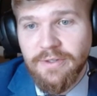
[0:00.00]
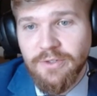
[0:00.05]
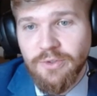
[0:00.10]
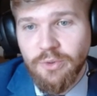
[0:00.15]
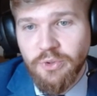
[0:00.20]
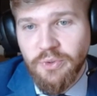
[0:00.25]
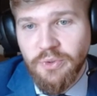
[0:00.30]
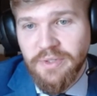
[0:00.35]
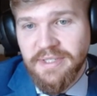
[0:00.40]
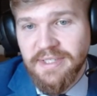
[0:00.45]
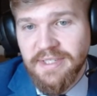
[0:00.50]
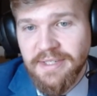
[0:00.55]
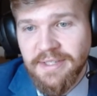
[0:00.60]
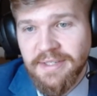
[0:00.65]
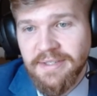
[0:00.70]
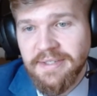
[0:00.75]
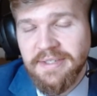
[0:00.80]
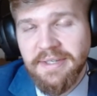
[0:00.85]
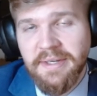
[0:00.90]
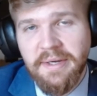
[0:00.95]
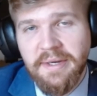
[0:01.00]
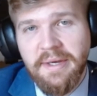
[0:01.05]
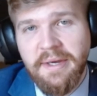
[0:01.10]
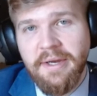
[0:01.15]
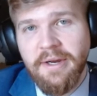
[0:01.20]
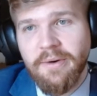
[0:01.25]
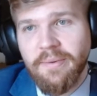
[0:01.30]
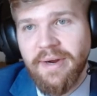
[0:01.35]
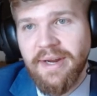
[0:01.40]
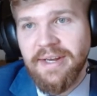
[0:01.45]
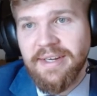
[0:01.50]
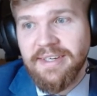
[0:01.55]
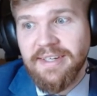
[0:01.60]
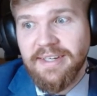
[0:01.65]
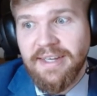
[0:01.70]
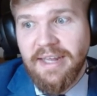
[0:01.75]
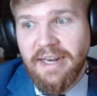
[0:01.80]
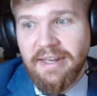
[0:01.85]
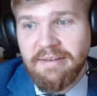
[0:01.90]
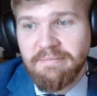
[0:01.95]
this social assistance, right?
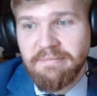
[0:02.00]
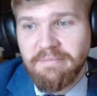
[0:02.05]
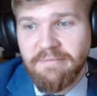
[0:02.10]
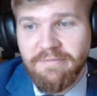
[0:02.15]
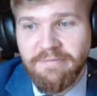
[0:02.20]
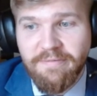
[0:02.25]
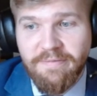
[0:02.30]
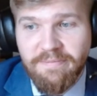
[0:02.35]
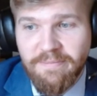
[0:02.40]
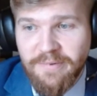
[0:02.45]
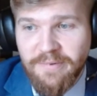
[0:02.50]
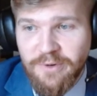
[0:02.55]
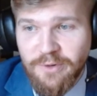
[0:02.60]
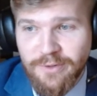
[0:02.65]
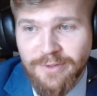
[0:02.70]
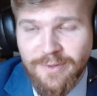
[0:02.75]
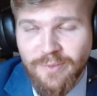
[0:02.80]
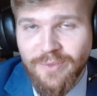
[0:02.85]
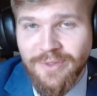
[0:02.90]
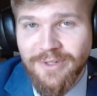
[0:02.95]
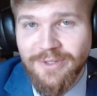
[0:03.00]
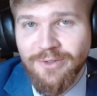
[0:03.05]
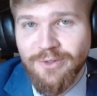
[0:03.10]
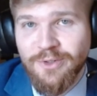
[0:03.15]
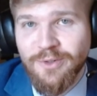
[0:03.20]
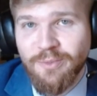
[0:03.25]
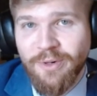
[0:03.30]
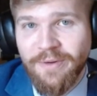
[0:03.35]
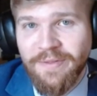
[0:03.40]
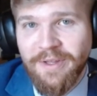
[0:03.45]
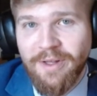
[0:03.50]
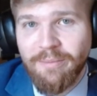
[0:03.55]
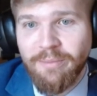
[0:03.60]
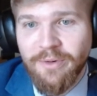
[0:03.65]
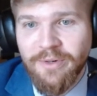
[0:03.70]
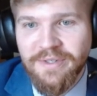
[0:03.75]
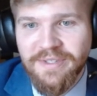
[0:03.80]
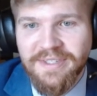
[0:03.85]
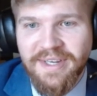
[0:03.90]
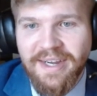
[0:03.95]
Get, do some research more on the
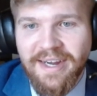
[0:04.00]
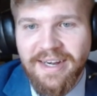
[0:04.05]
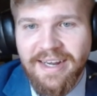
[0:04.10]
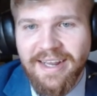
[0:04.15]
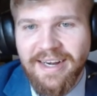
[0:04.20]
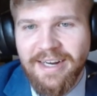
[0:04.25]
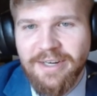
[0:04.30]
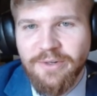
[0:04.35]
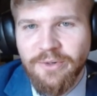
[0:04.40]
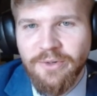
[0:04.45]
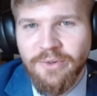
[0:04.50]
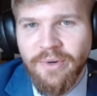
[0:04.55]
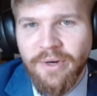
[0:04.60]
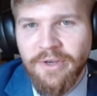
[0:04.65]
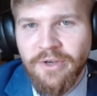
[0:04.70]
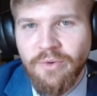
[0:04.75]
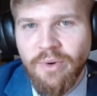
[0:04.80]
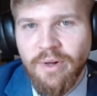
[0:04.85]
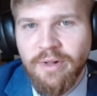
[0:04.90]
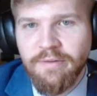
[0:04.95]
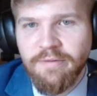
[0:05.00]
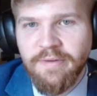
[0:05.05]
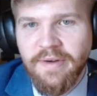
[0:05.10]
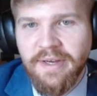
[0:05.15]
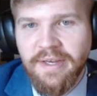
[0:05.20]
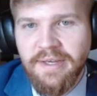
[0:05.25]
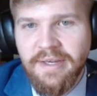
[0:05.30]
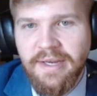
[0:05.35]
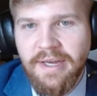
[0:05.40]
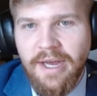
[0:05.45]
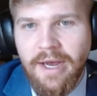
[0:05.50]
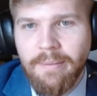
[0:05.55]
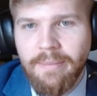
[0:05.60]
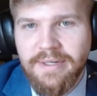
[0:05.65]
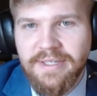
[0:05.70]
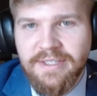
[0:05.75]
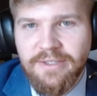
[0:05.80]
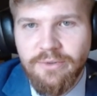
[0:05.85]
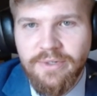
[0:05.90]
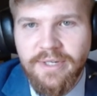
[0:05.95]
Alberta side. Again, I don't know how you qualify,
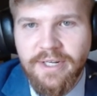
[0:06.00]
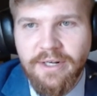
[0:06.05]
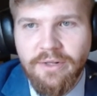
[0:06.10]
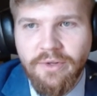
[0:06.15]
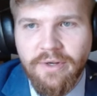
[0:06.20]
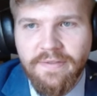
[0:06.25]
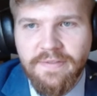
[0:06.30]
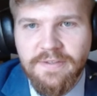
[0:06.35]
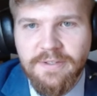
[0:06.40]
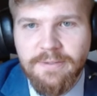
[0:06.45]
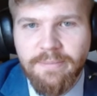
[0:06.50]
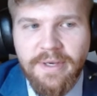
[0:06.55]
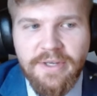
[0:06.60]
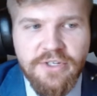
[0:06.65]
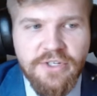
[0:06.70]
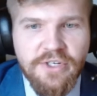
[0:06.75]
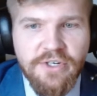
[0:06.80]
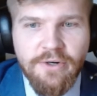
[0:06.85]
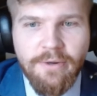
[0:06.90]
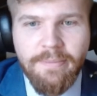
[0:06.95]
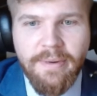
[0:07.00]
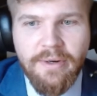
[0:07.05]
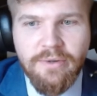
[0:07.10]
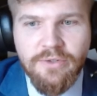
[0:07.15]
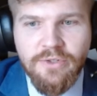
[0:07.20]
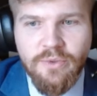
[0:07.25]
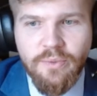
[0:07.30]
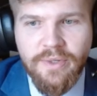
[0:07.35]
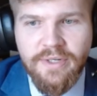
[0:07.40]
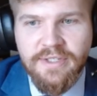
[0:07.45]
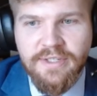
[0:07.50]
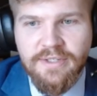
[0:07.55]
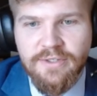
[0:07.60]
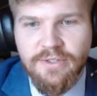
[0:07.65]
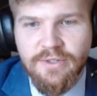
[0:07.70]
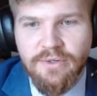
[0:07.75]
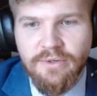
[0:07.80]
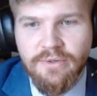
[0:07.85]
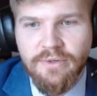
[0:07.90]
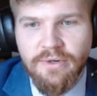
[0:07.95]
but do take a look at this page here about what is
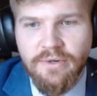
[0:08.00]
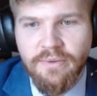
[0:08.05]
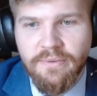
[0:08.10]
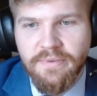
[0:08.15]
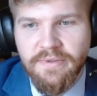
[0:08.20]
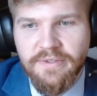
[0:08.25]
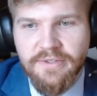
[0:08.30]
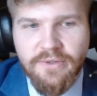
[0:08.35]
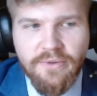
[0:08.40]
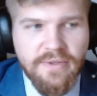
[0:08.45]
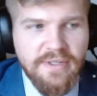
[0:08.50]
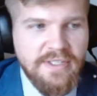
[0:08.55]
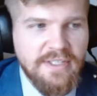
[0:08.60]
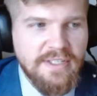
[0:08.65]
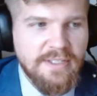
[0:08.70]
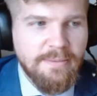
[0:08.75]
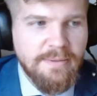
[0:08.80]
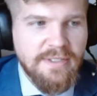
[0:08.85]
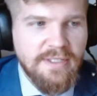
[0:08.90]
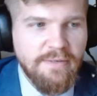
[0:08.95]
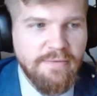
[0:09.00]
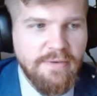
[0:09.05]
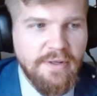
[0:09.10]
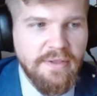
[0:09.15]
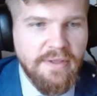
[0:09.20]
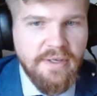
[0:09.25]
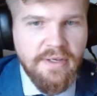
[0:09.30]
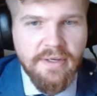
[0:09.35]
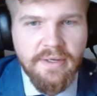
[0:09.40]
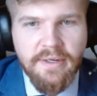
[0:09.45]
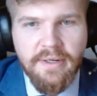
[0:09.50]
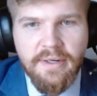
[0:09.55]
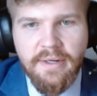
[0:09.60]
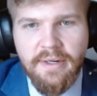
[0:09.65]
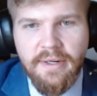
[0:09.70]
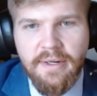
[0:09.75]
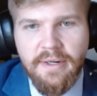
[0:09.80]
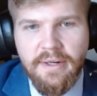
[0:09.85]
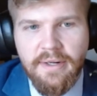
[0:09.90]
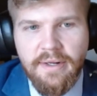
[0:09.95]
considered. Oh, so this is specifically,
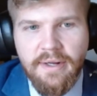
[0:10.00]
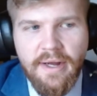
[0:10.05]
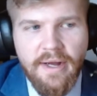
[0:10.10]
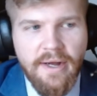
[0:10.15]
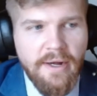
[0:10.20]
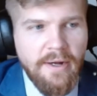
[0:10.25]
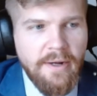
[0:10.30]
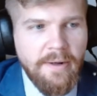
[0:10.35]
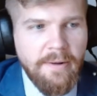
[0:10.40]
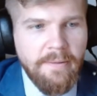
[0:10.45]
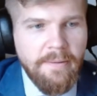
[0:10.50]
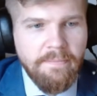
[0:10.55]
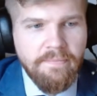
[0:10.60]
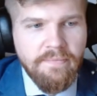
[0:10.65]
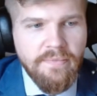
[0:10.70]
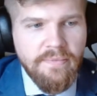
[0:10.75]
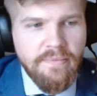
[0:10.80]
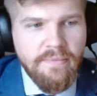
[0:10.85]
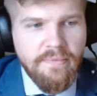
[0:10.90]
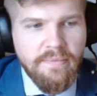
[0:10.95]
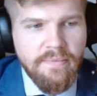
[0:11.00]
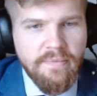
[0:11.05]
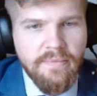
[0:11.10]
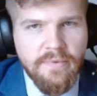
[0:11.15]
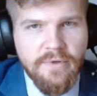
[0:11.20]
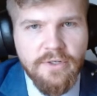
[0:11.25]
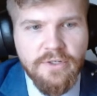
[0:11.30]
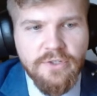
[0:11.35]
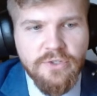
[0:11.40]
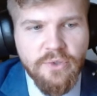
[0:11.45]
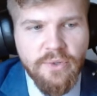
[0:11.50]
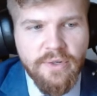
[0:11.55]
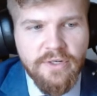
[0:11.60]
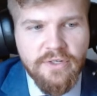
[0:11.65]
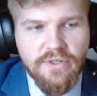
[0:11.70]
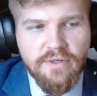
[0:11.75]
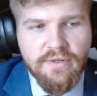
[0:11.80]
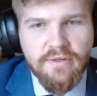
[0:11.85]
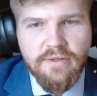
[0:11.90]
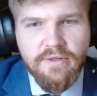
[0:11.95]
um, sorry,